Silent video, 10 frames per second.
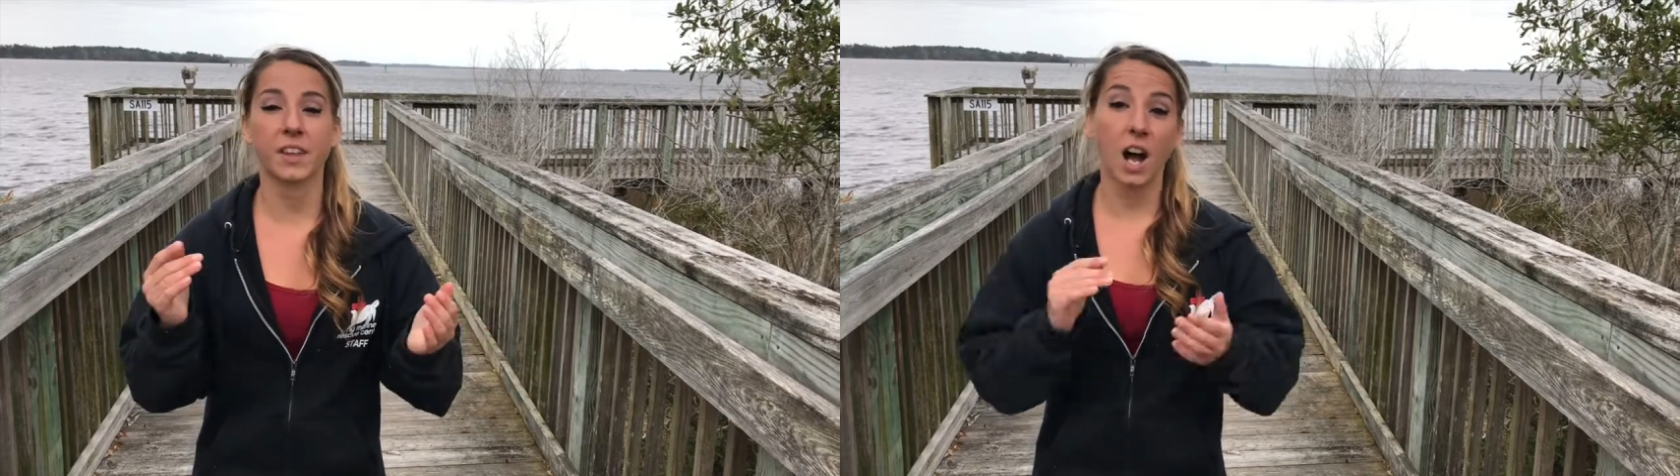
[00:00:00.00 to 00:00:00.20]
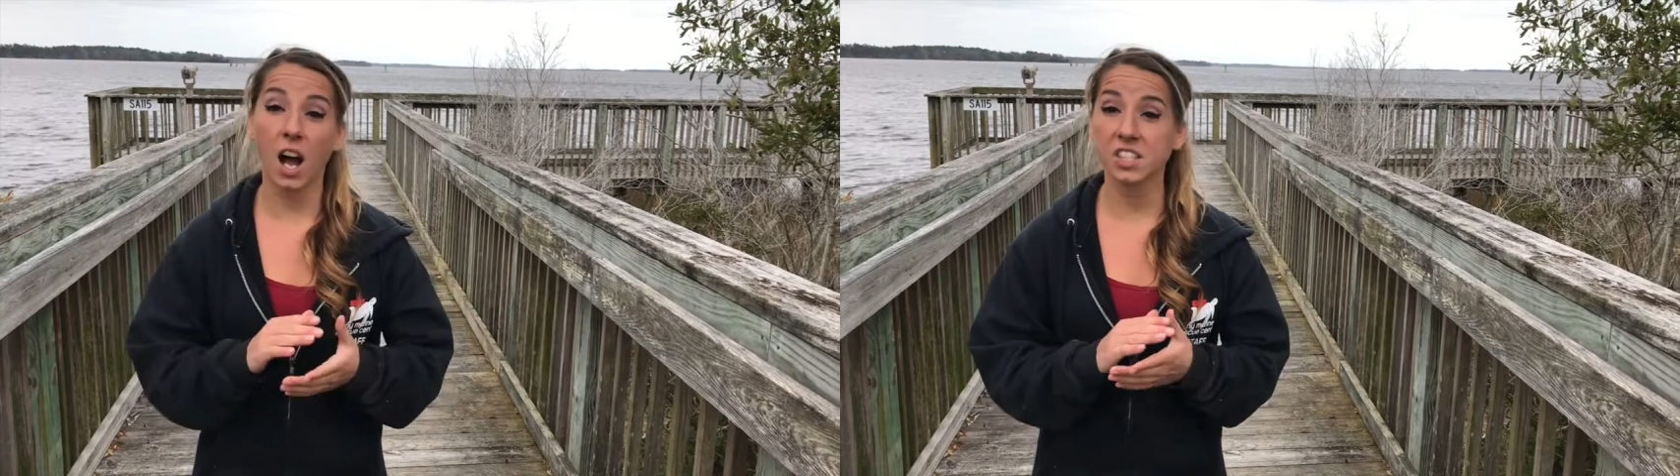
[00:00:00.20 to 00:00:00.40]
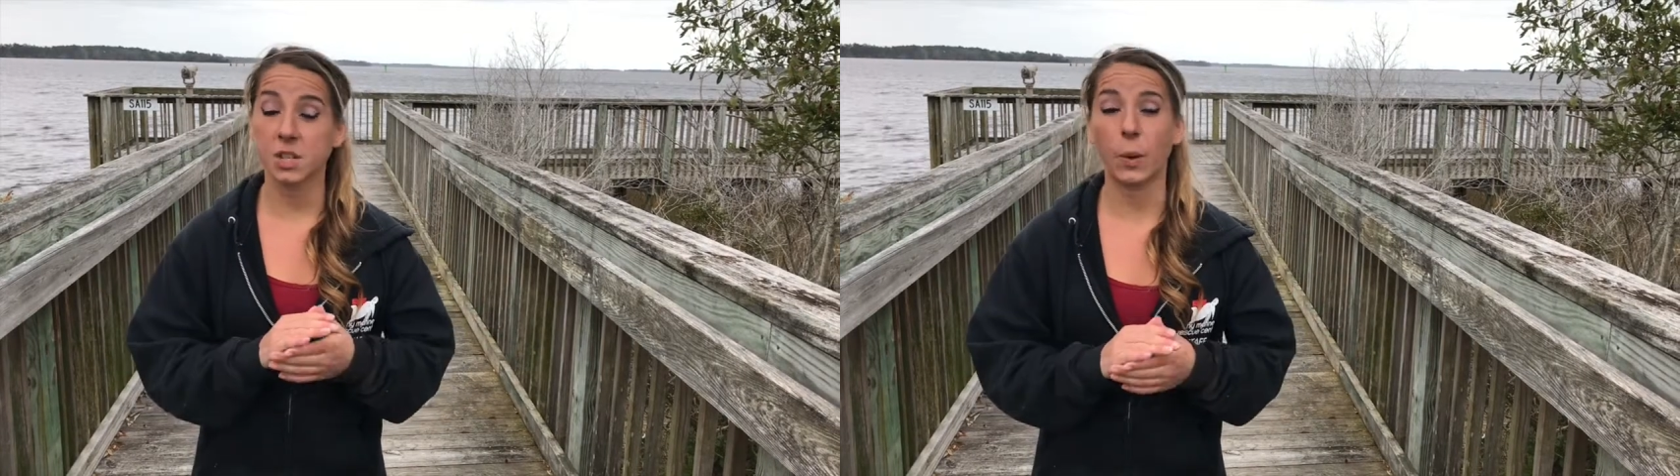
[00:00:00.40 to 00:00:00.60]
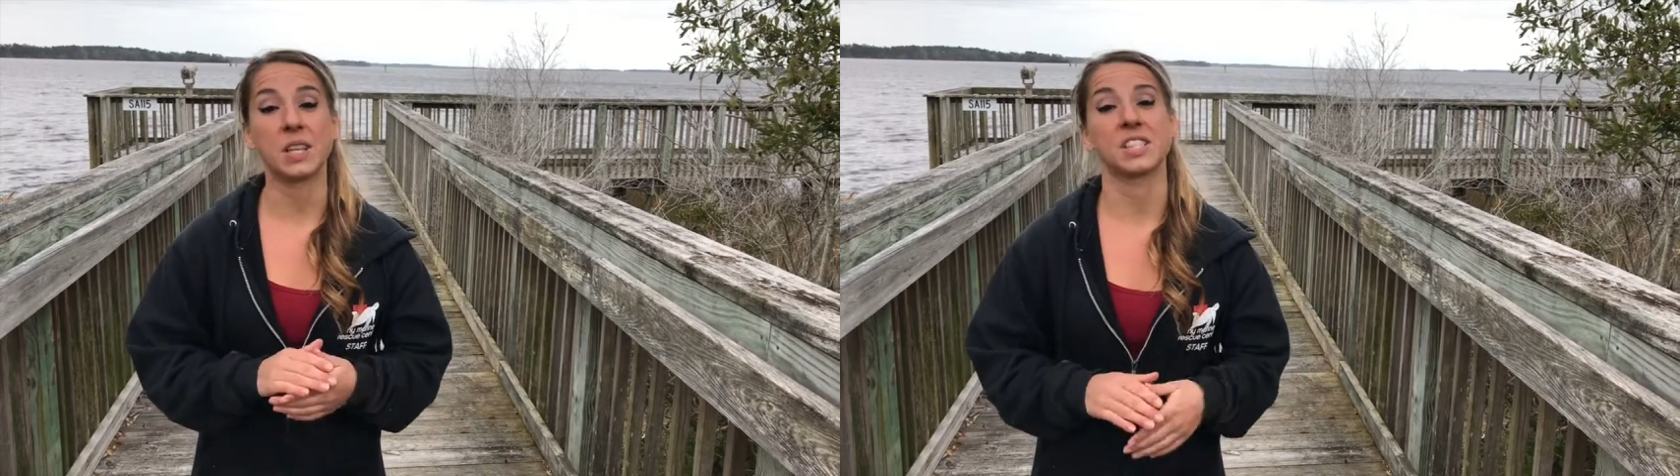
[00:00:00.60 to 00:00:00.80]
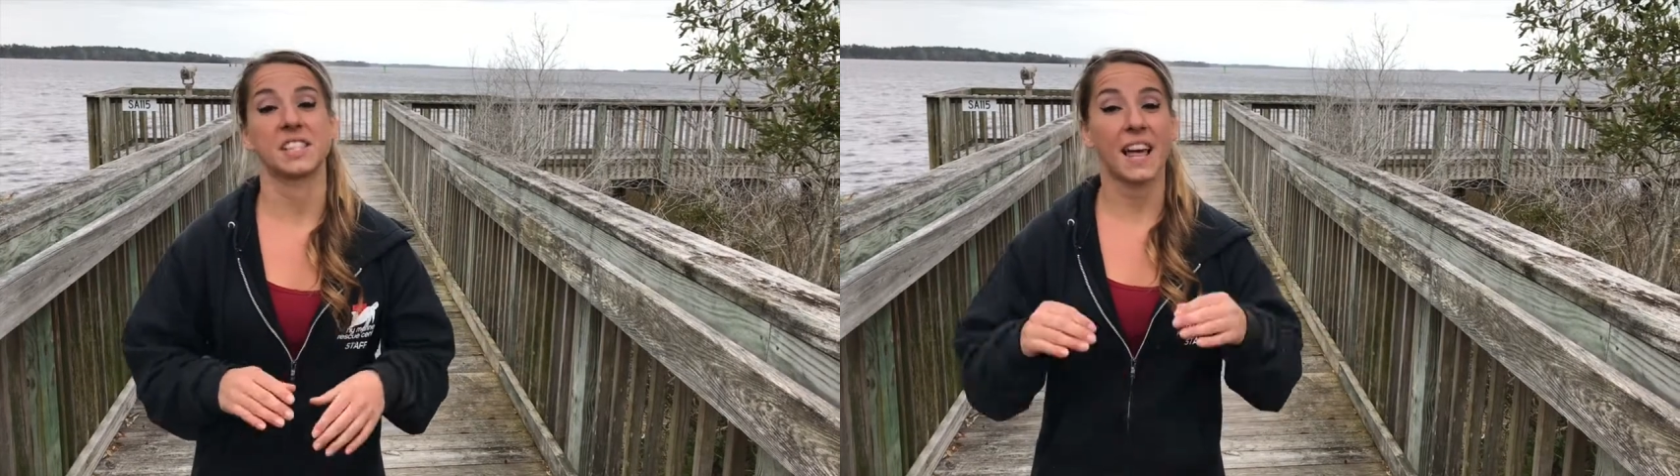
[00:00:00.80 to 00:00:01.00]

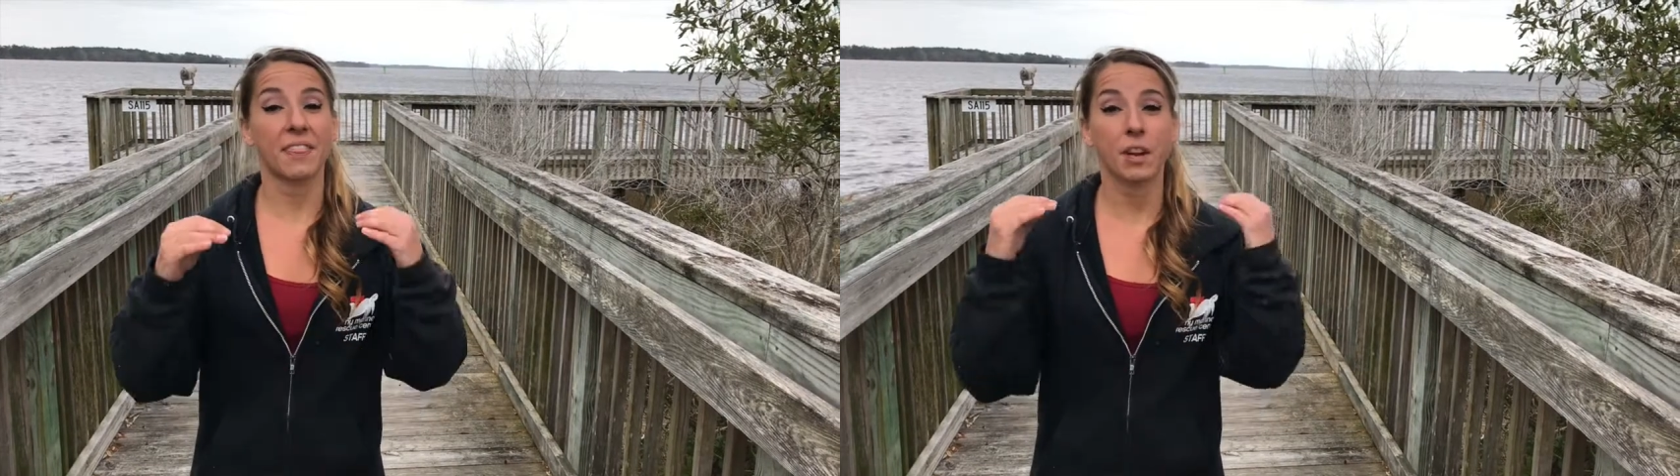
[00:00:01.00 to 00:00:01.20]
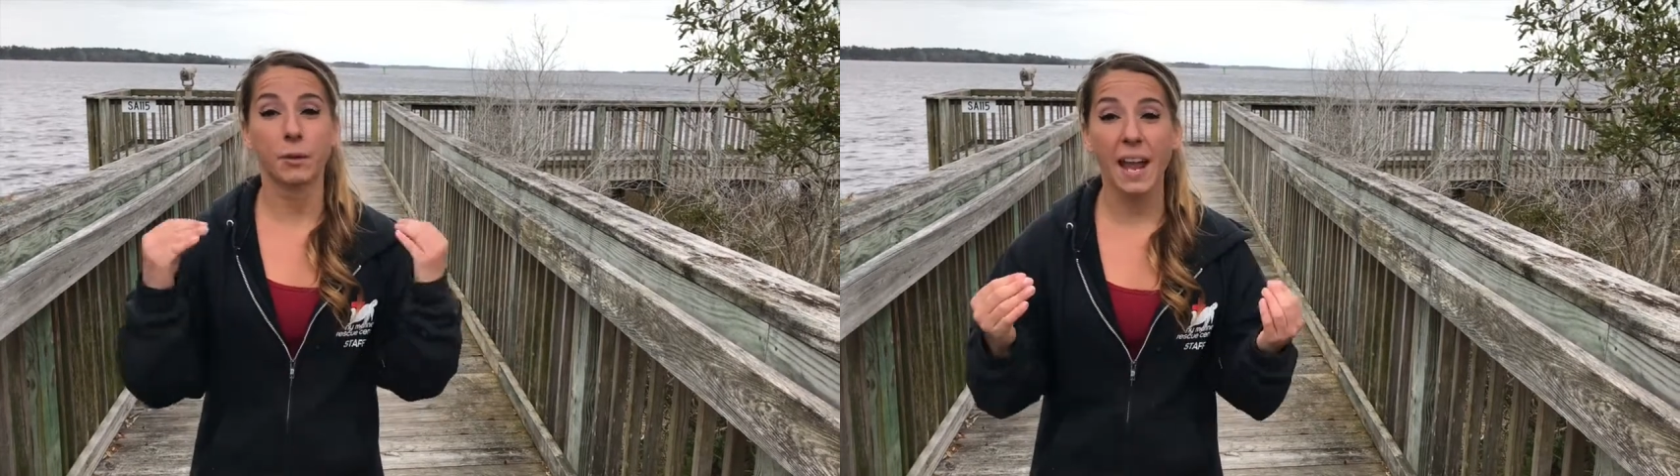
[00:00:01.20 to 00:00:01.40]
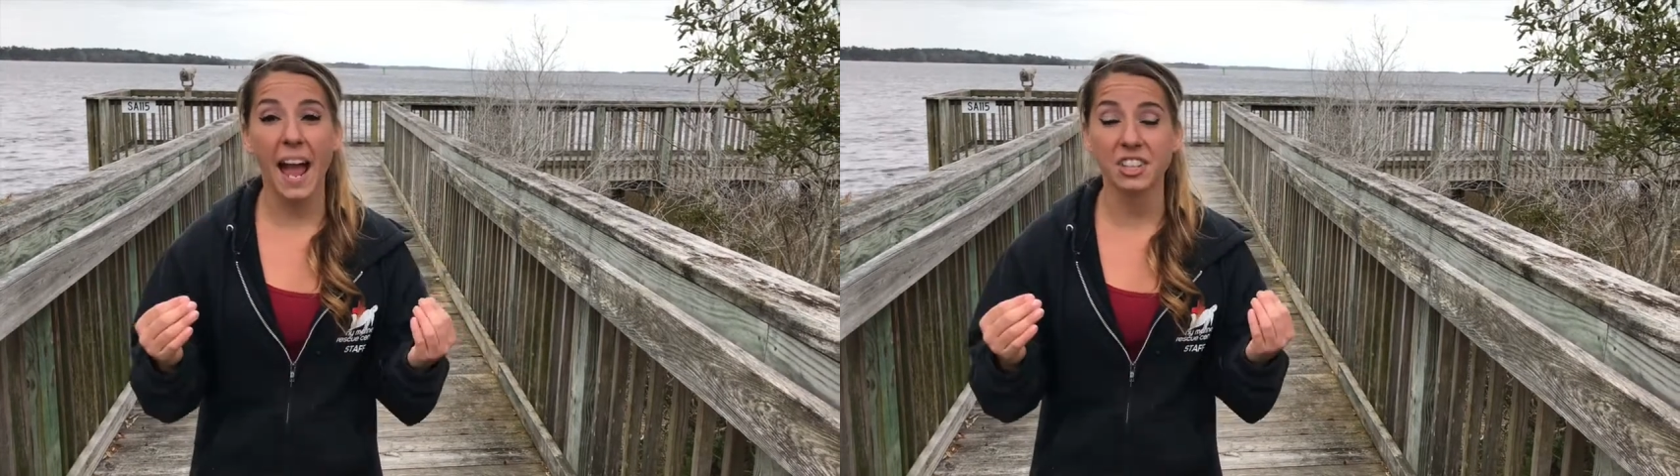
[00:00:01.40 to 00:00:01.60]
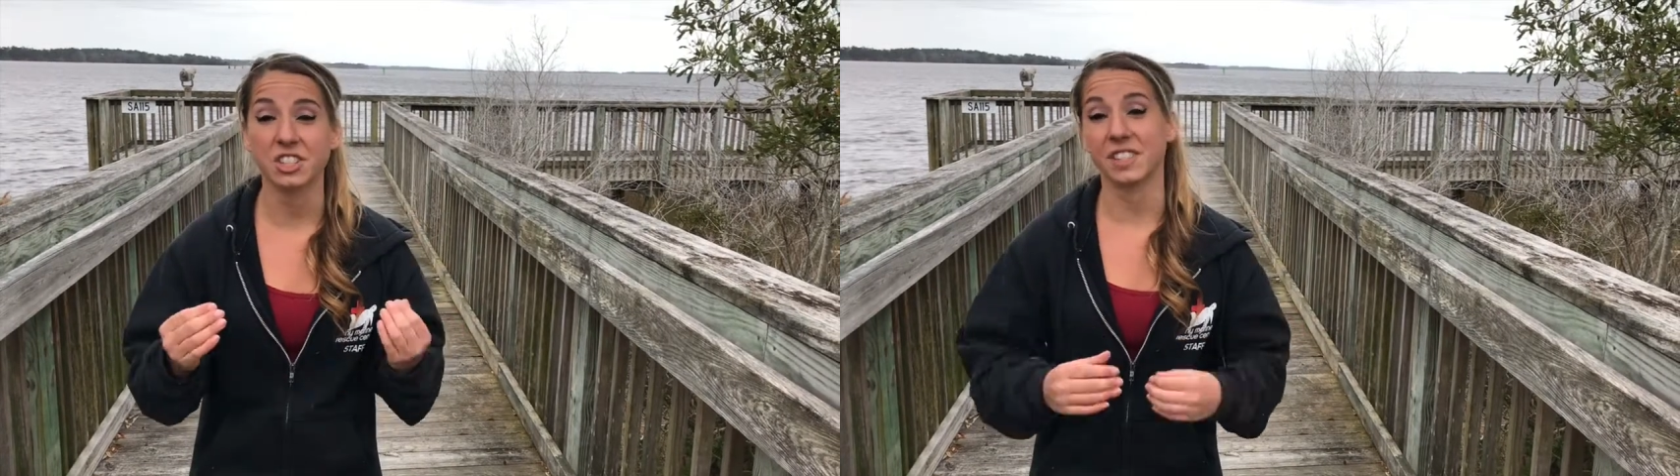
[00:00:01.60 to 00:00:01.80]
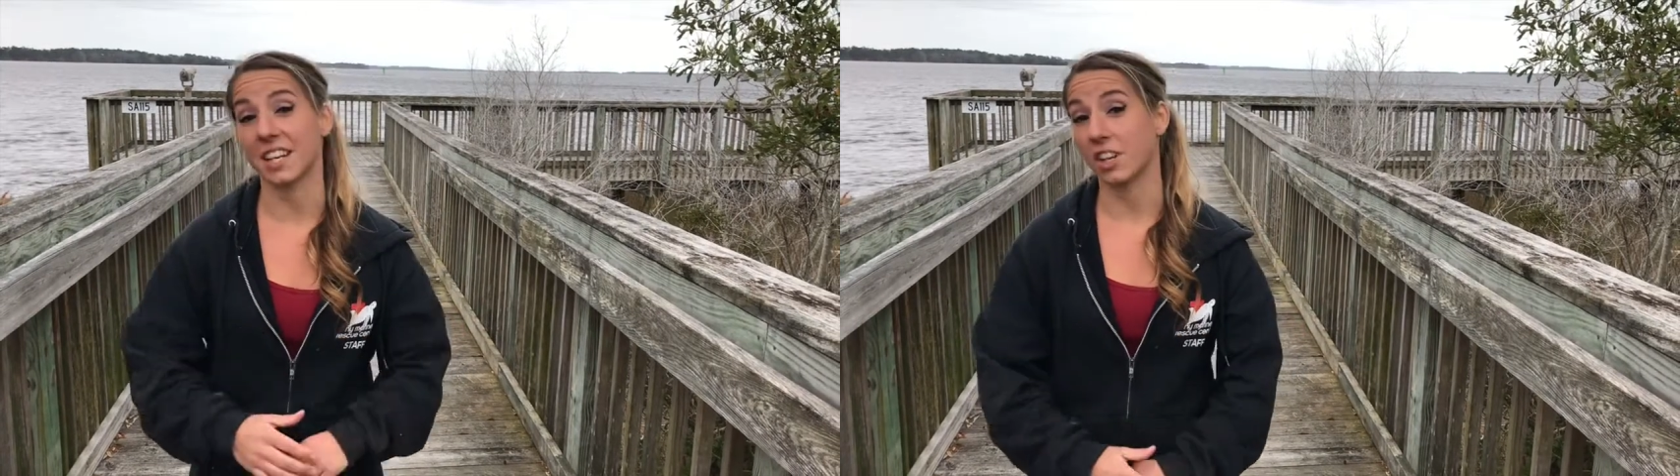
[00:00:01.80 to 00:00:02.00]
consequences that their reactions can